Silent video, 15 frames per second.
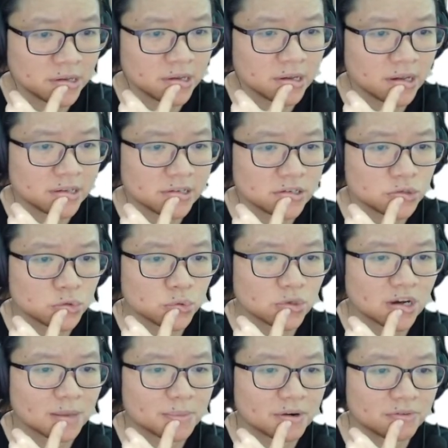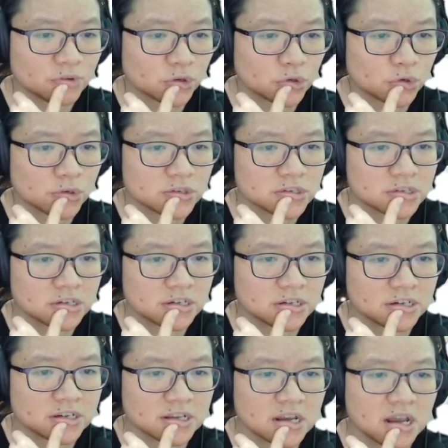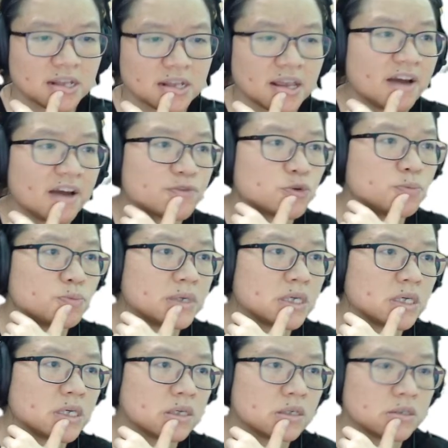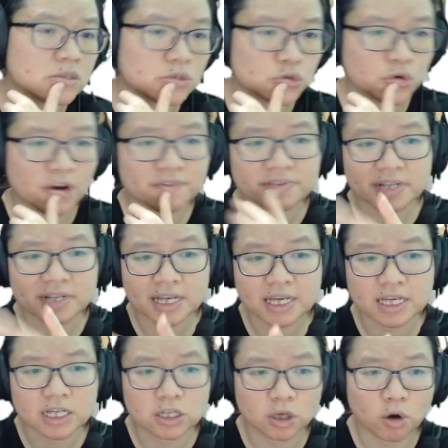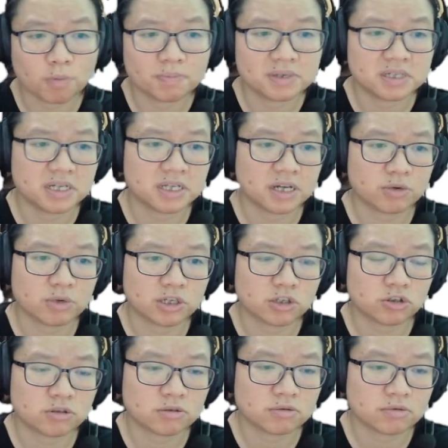and these two gamma photons needed, they have to be traveling in the opposite direction.